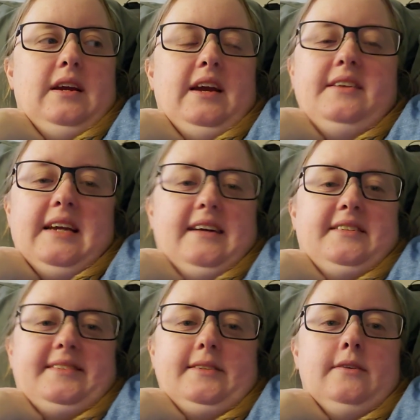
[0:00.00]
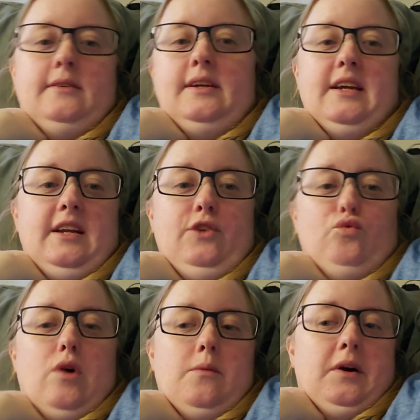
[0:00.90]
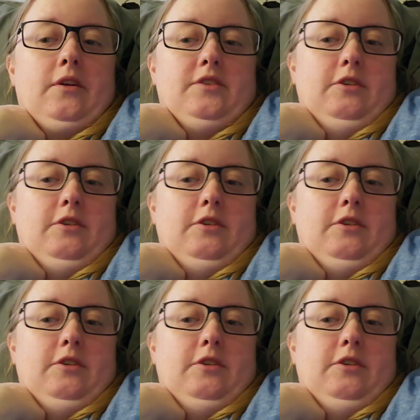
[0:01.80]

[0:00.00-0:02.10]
And yes, getting Walmart